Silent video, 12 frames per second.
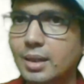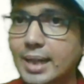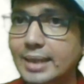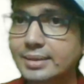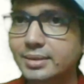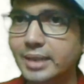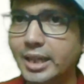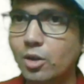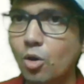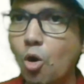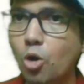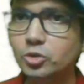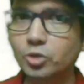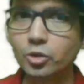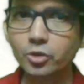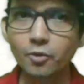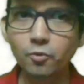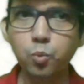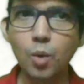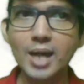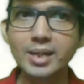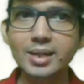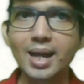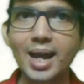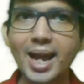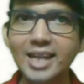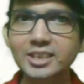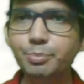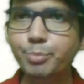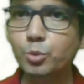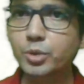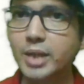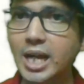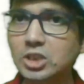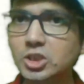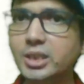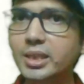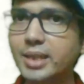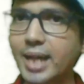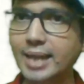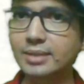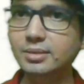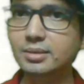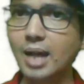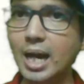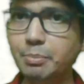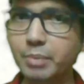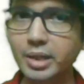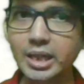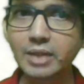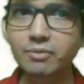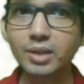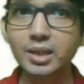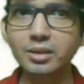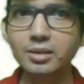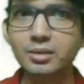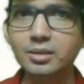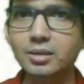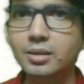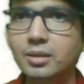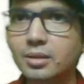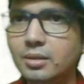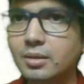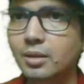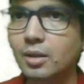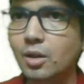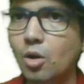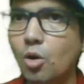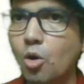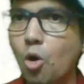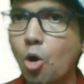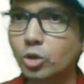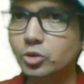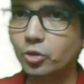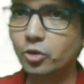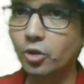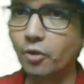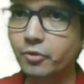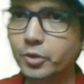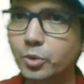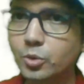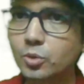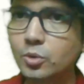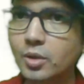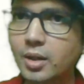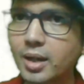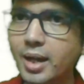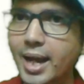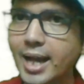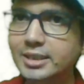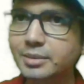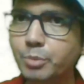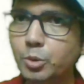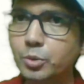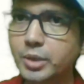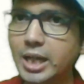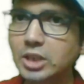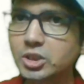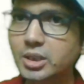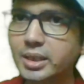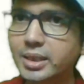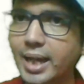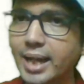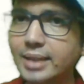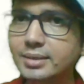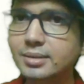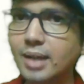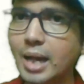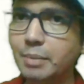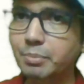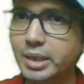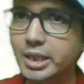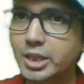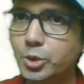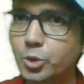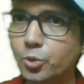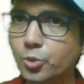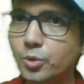Let's say auxotroph 1 has mutation in enzyme E1. Auxotroph 2 has mutation in enzyme E2